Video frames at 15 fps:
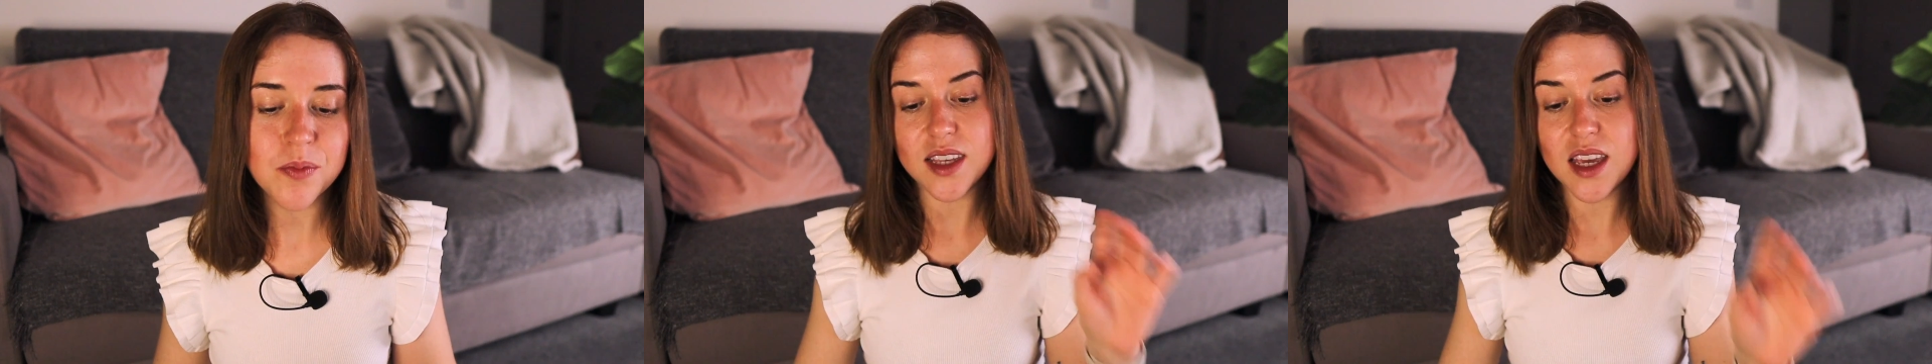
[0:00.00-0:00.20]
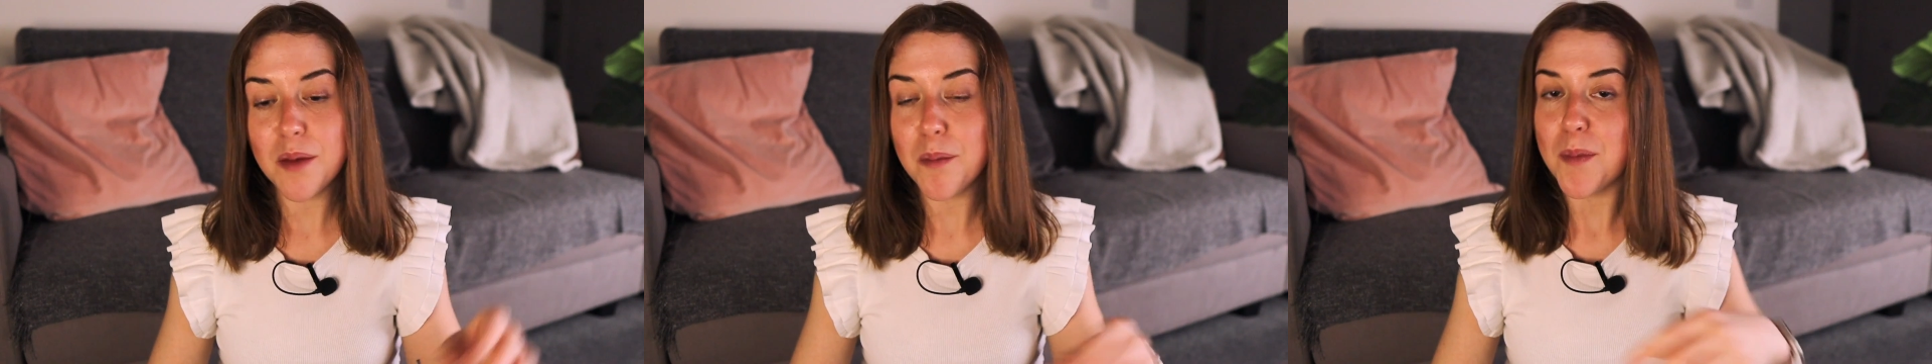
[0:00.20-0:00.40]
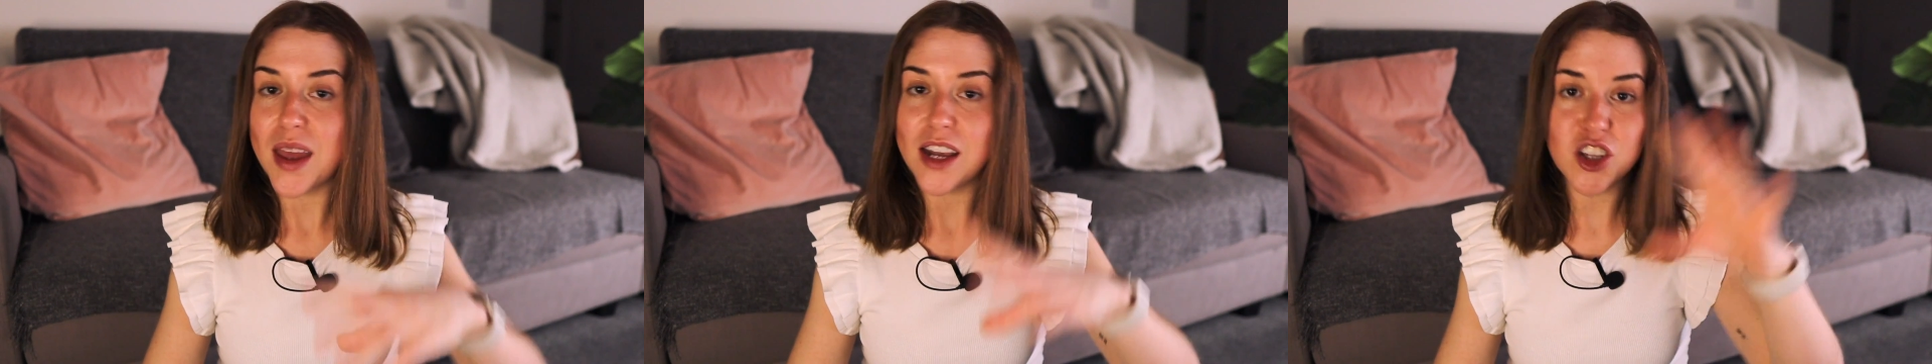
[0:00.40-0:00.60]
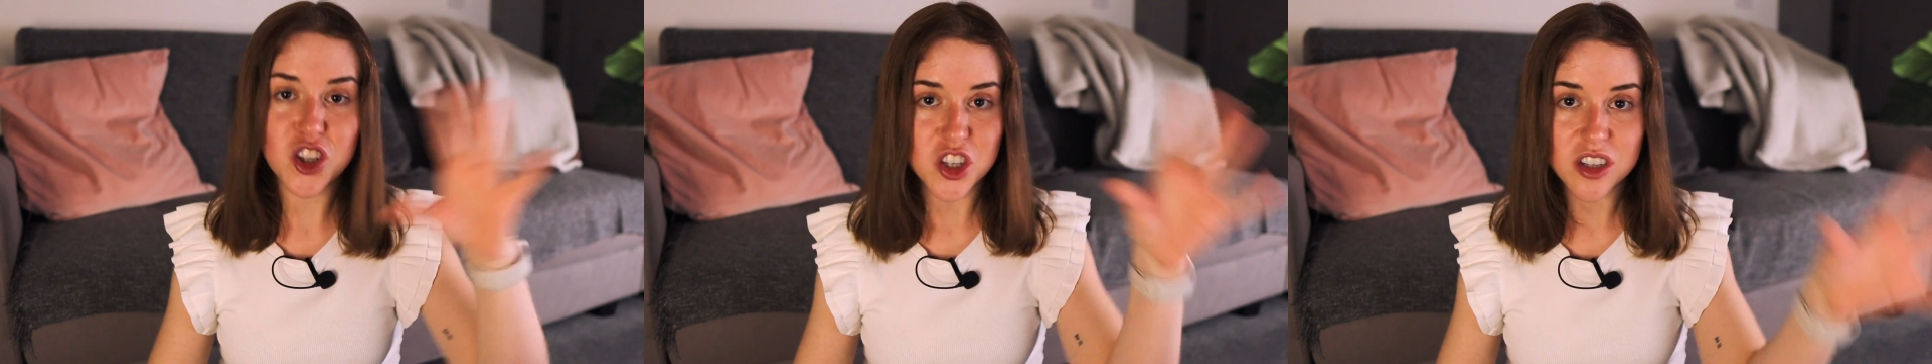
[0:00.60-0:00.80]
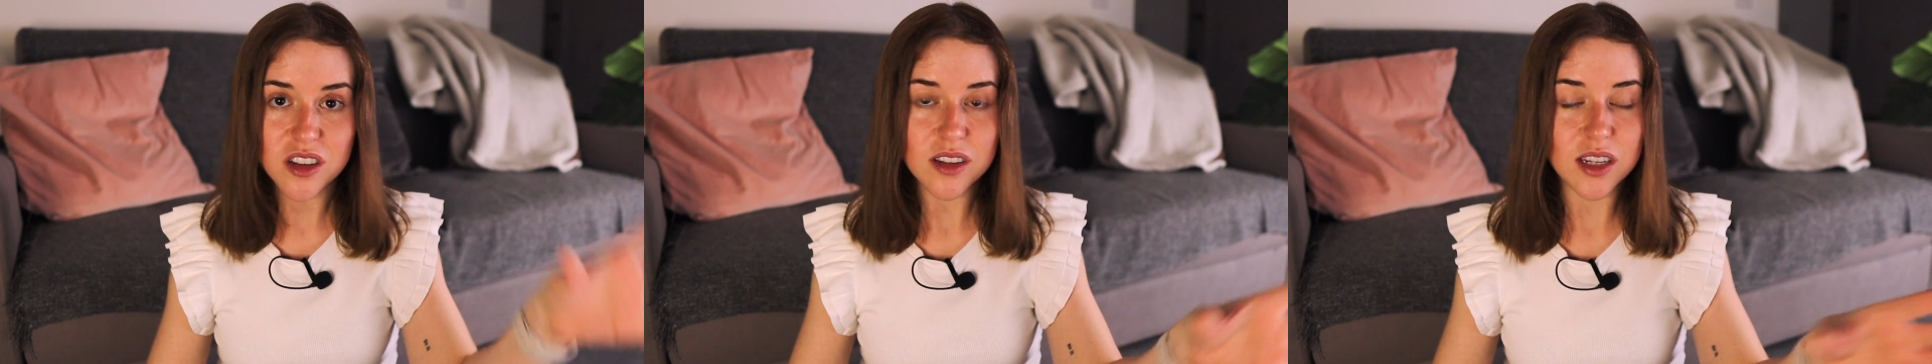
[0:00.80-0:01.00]
Z
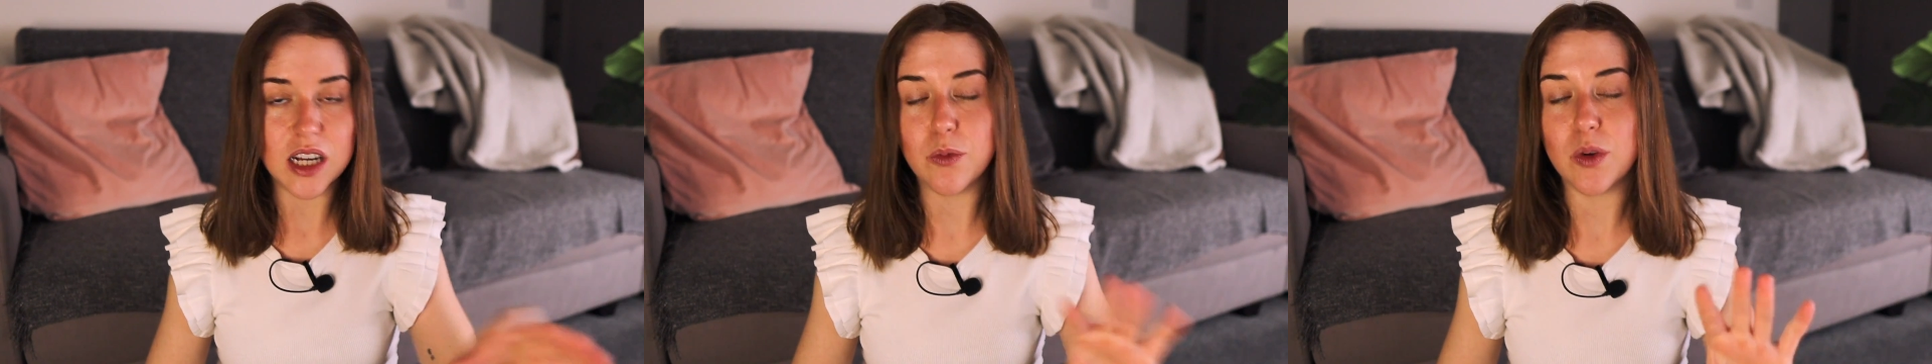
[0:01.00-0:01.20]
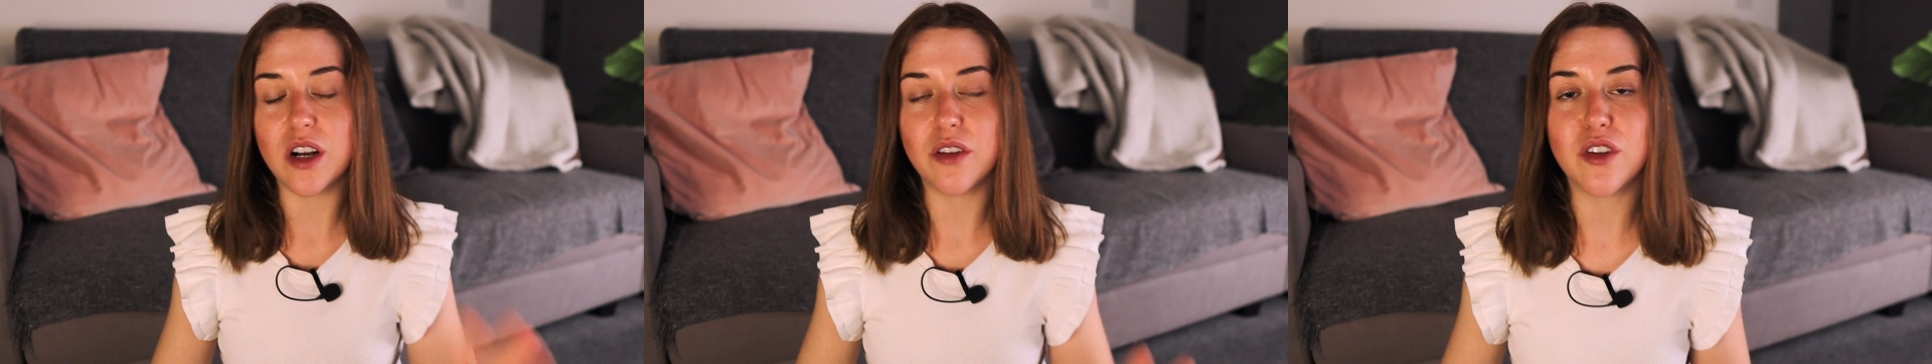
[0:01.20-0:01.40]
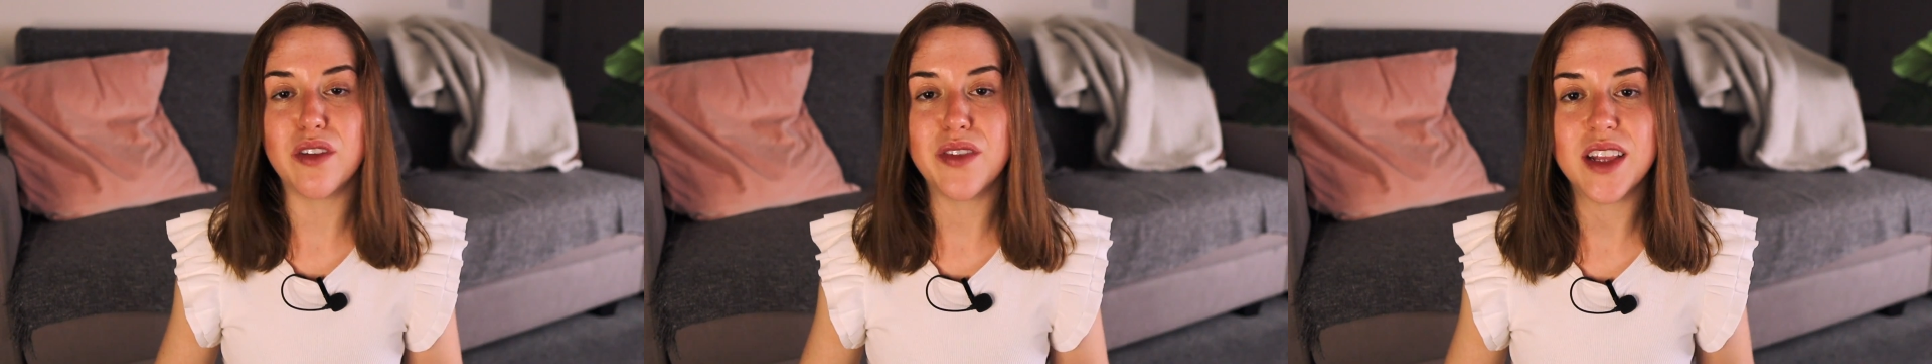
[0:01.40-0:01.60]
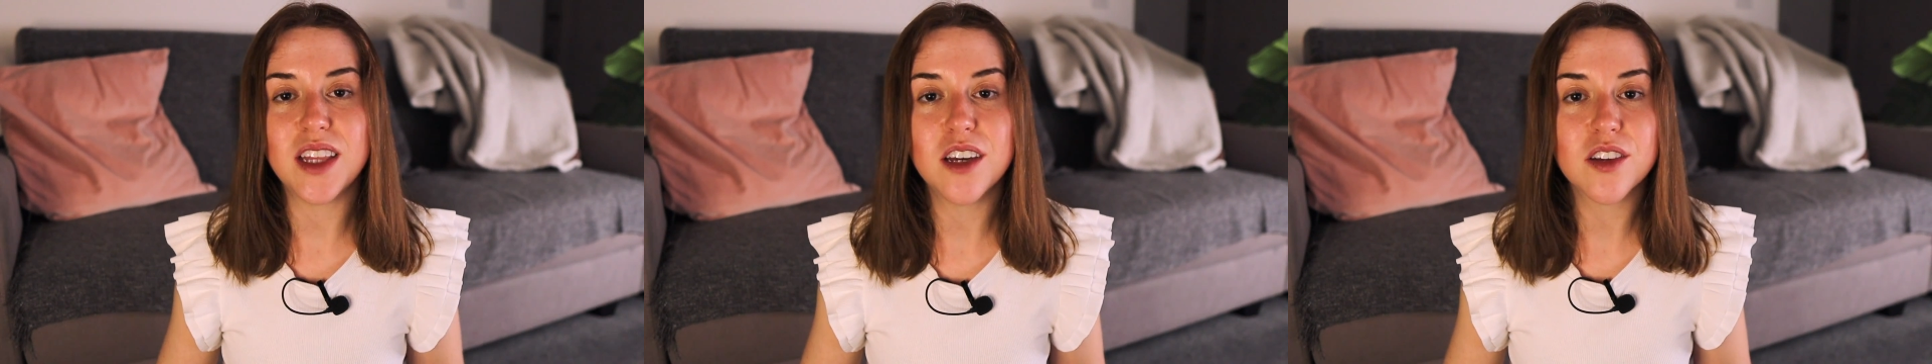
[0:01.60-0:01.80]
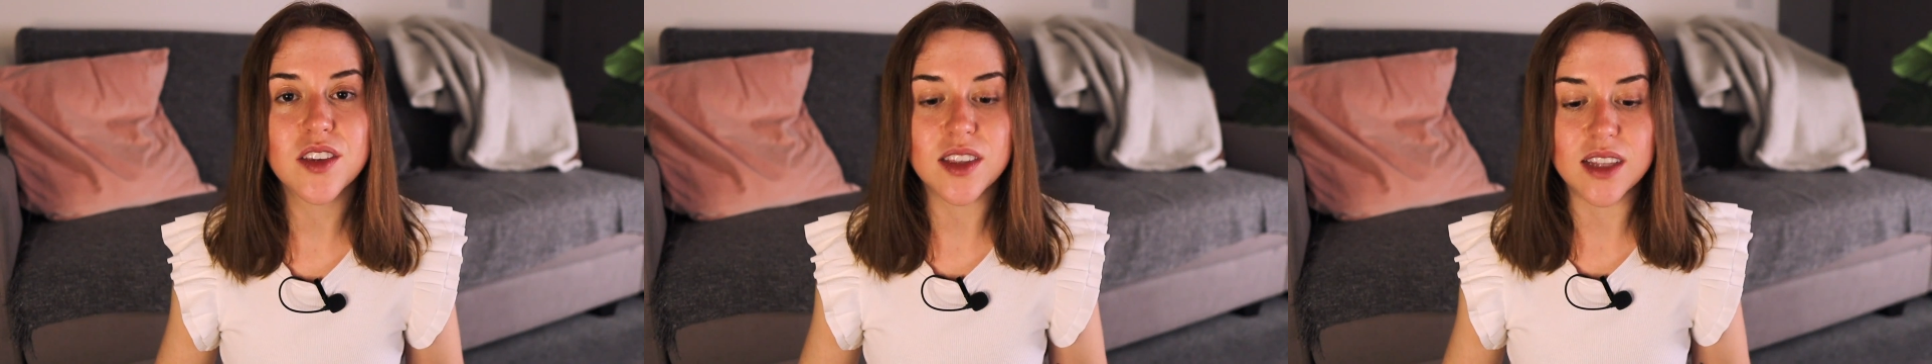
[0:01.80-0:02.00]
mentioned in one of her
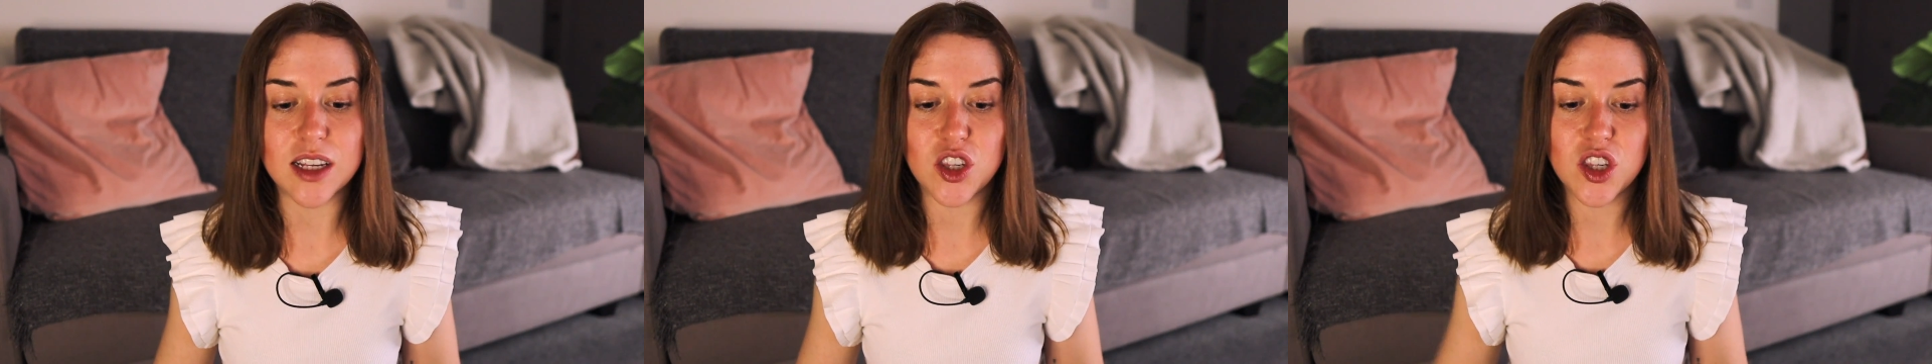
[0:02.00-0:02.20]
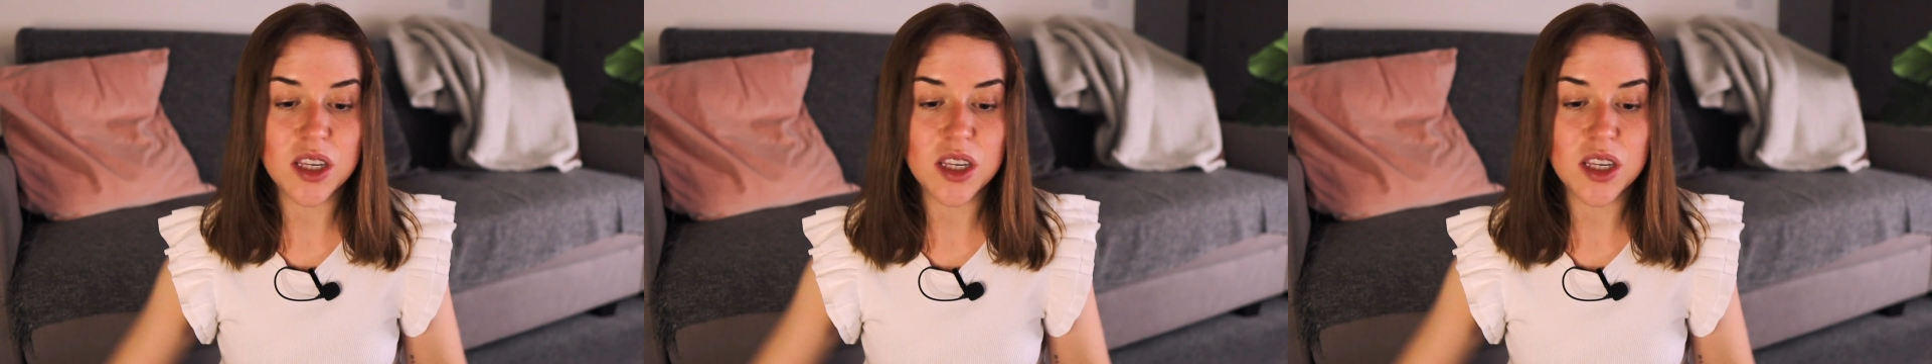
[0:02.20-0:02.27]
videos that